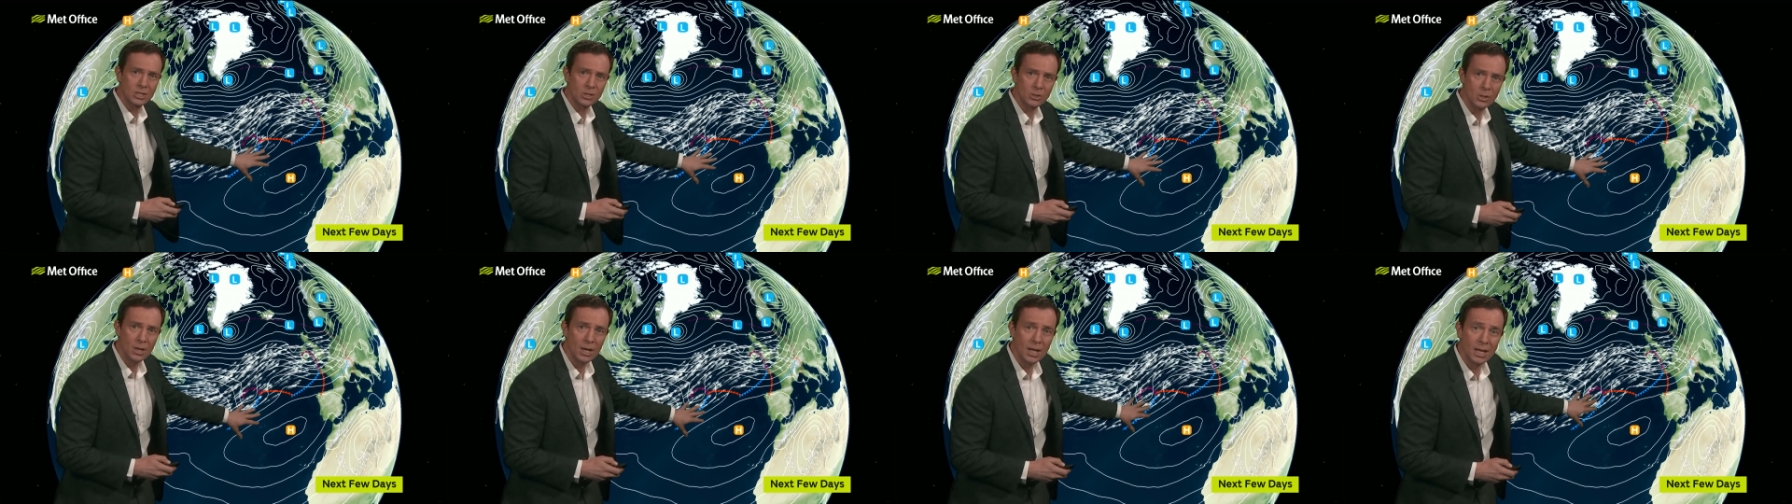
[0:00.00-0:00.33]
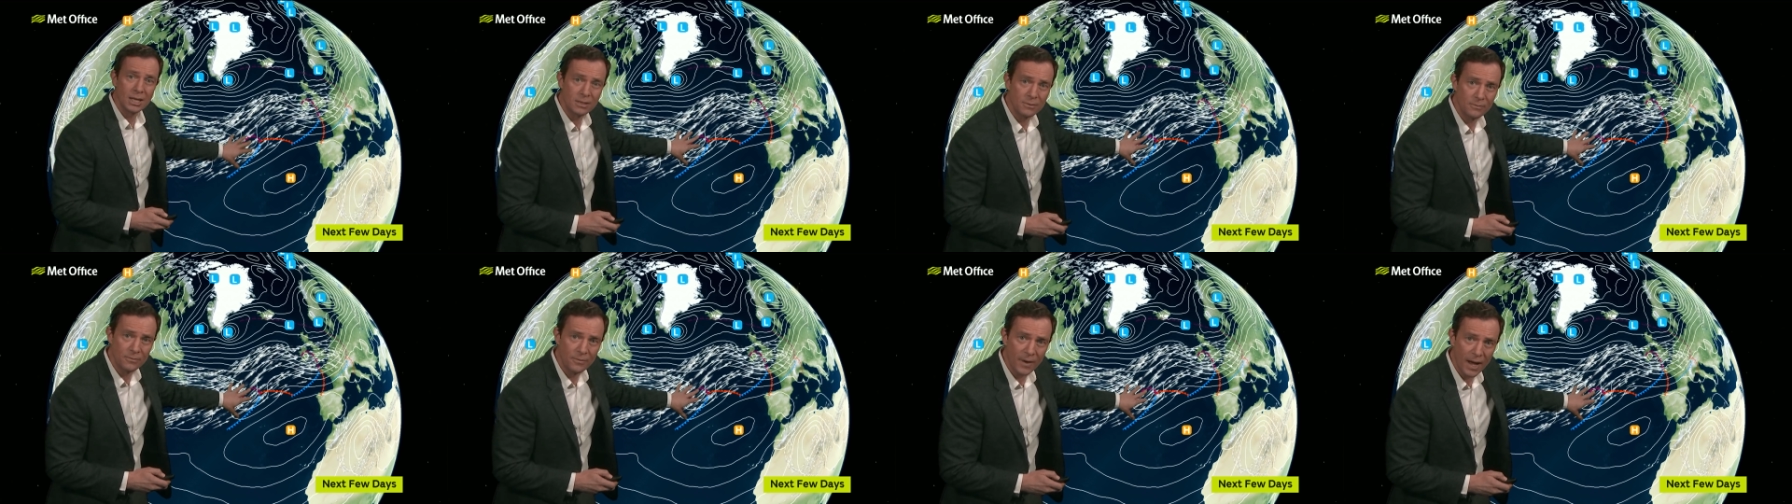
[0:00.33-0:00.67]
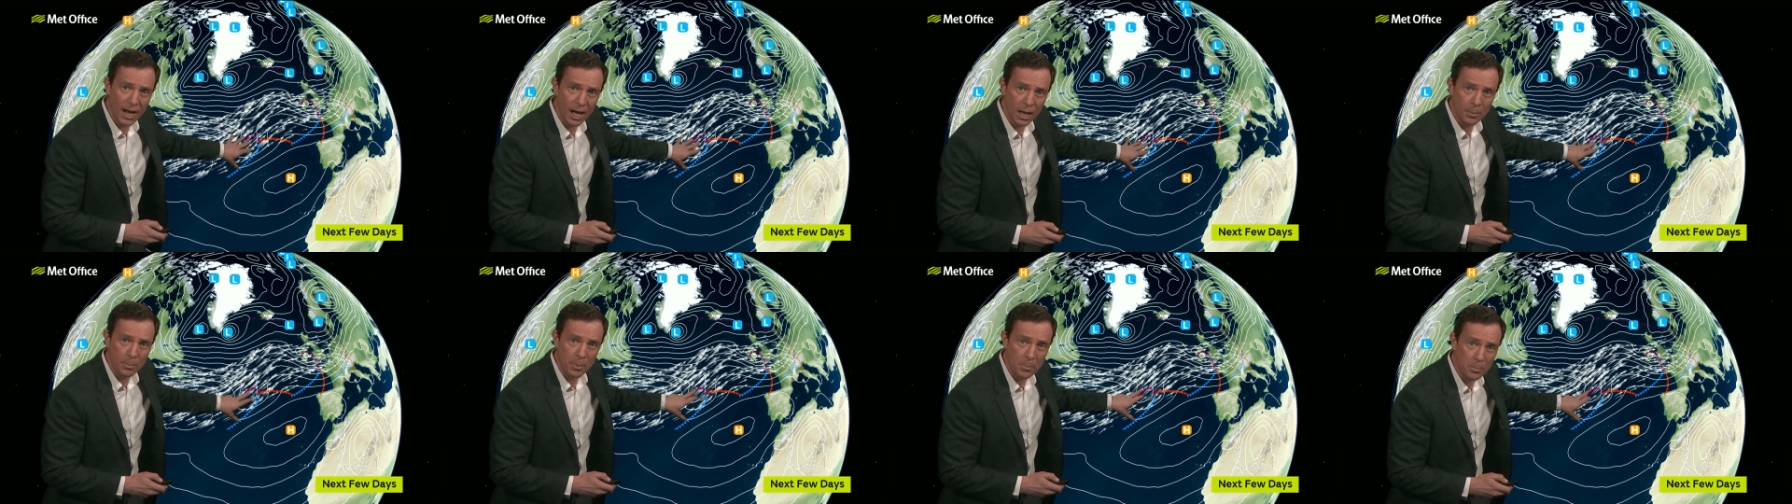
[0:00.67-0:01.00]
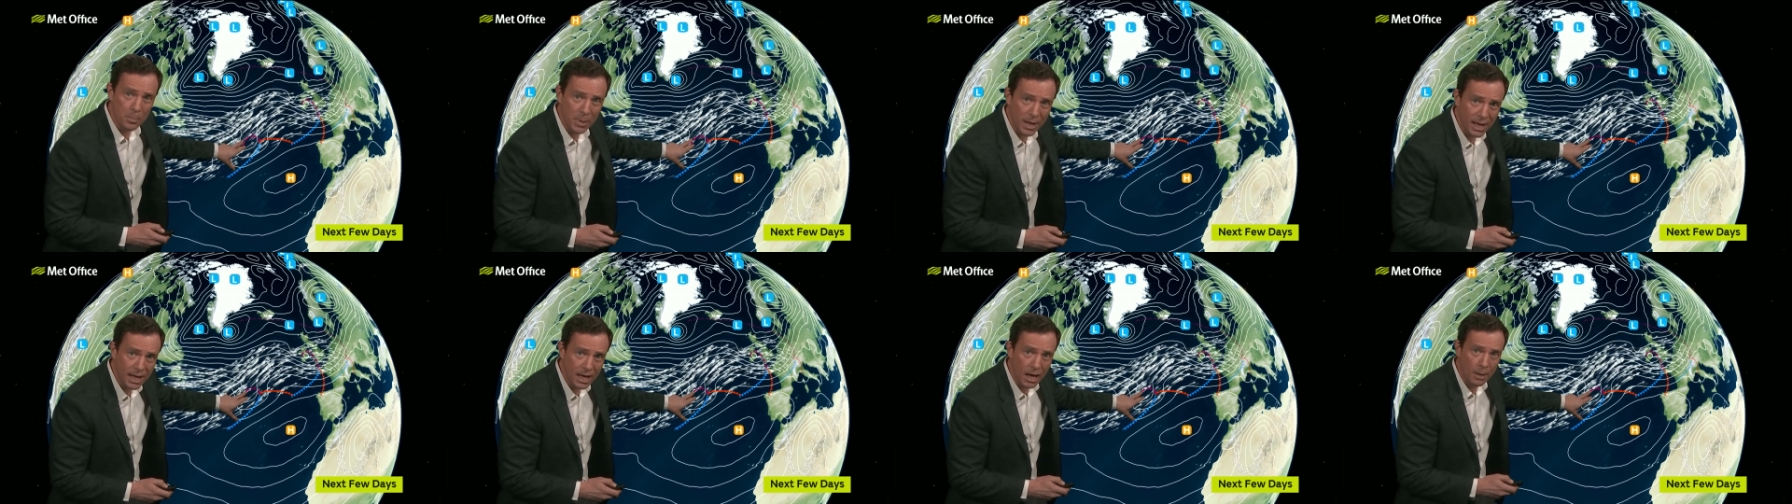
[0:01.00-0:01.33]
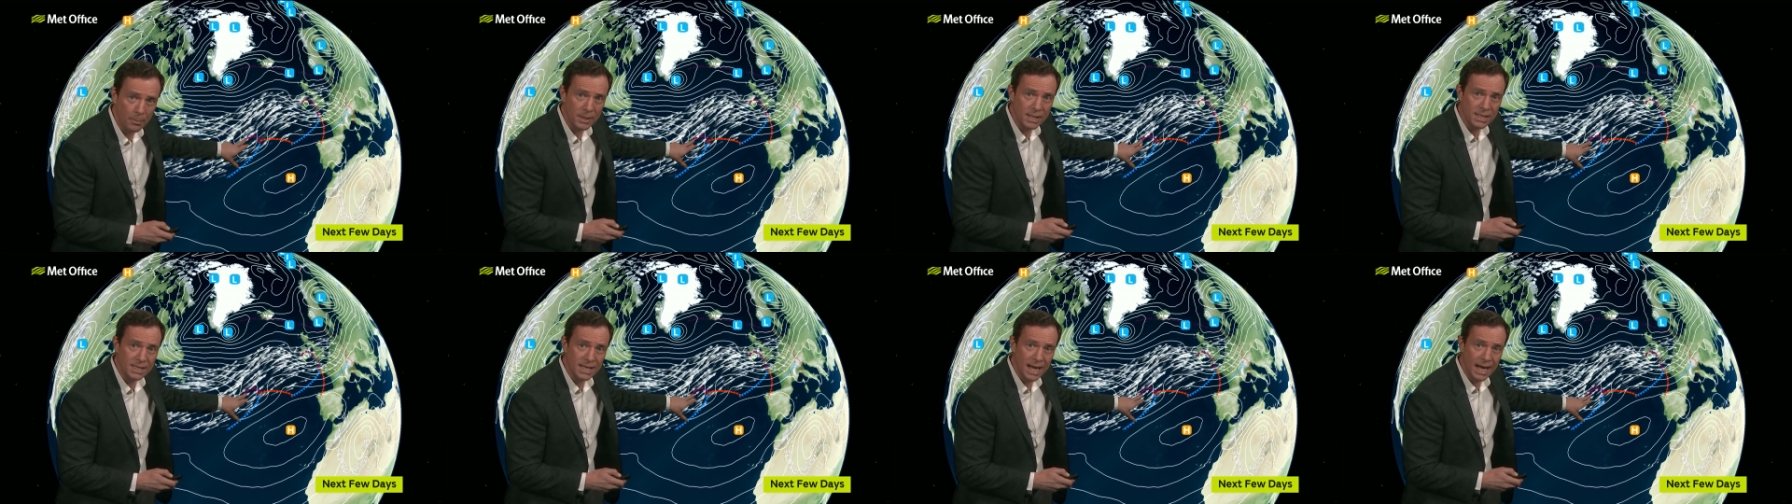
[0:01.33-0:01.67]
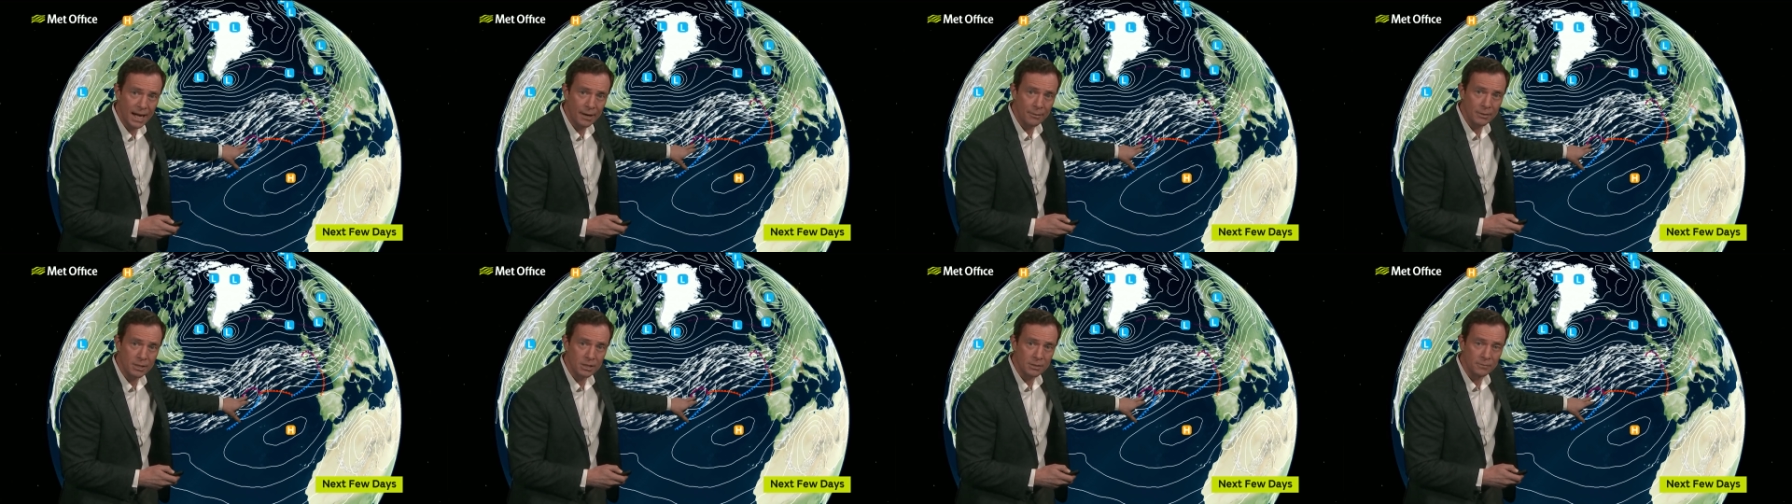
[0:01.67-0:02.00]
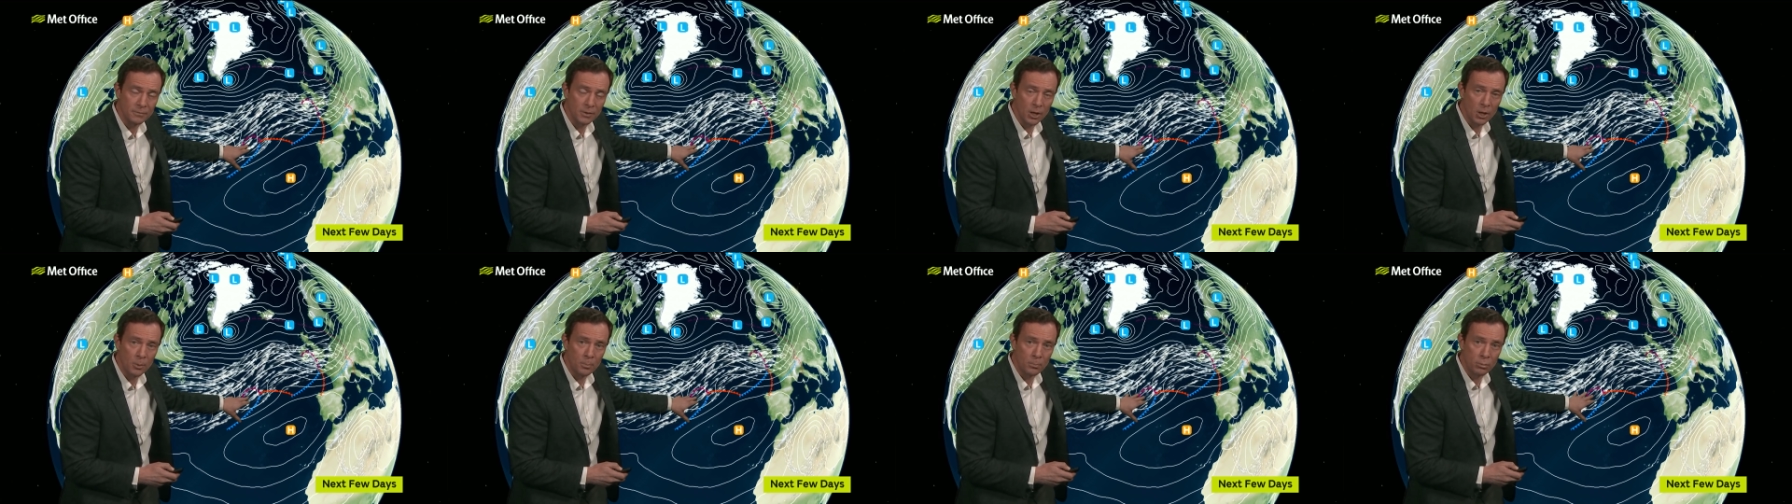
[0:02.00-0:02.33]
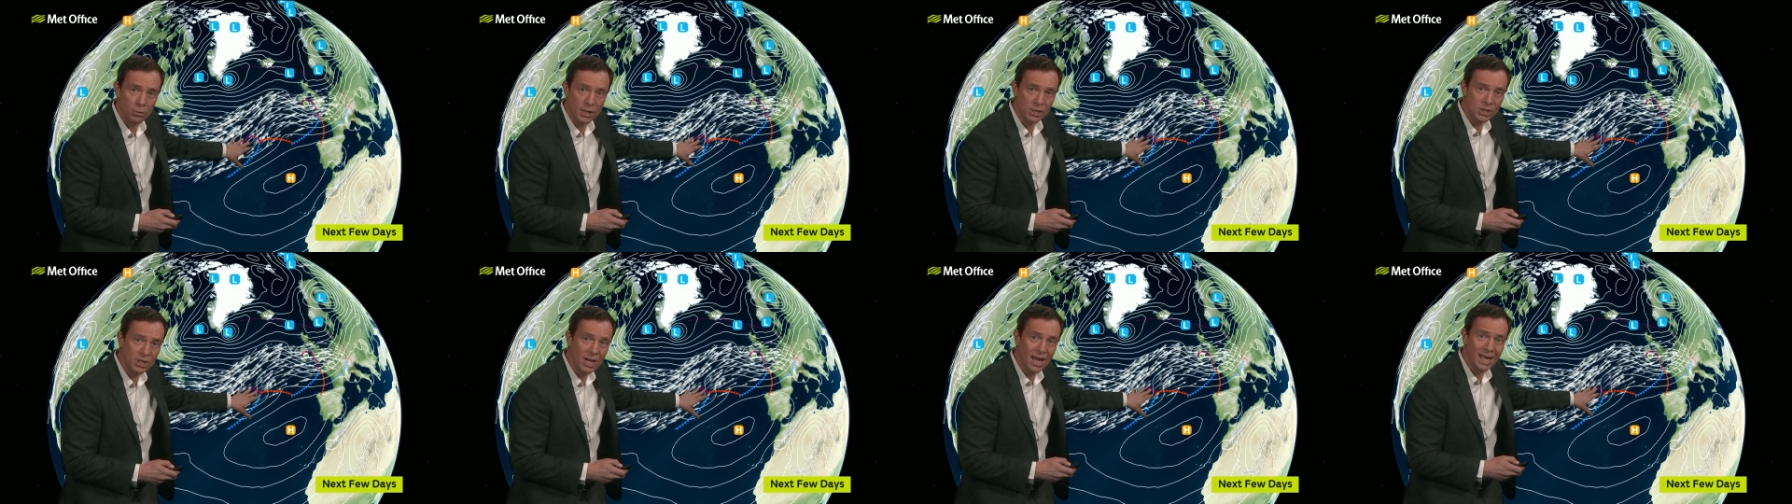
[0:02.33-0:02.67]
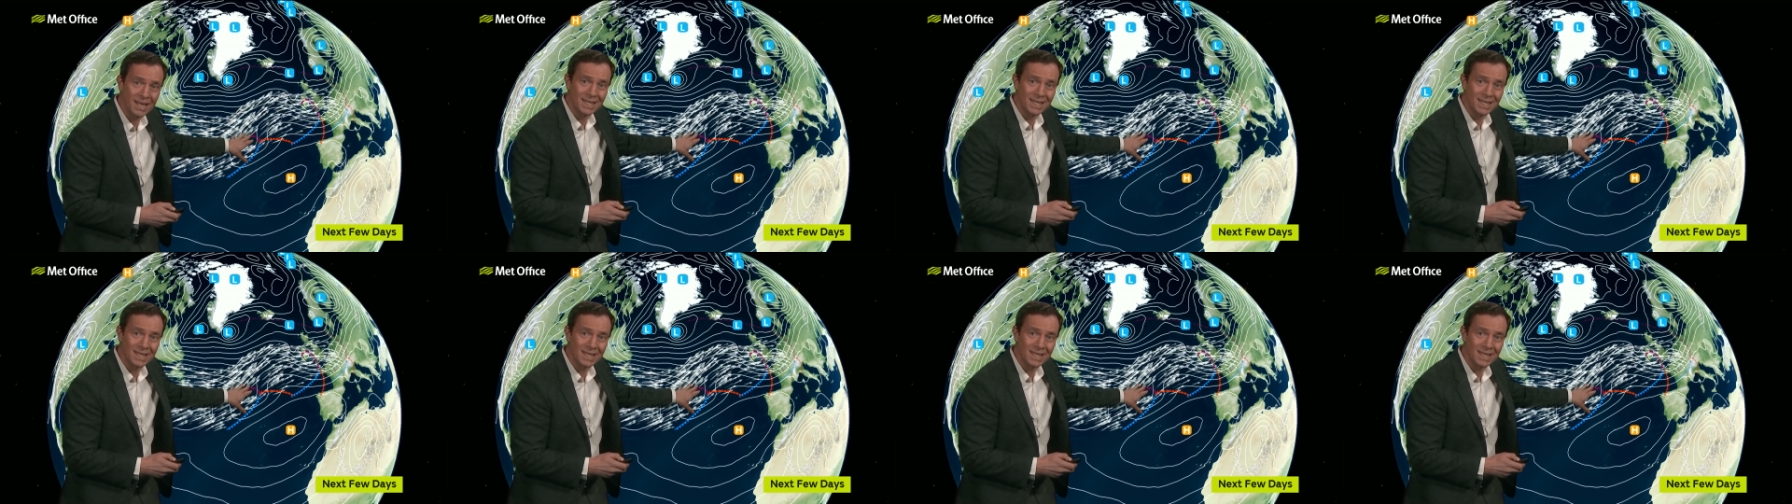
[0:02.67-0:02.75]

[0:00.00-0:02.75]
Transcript: to develop and pick up these areas of low pressure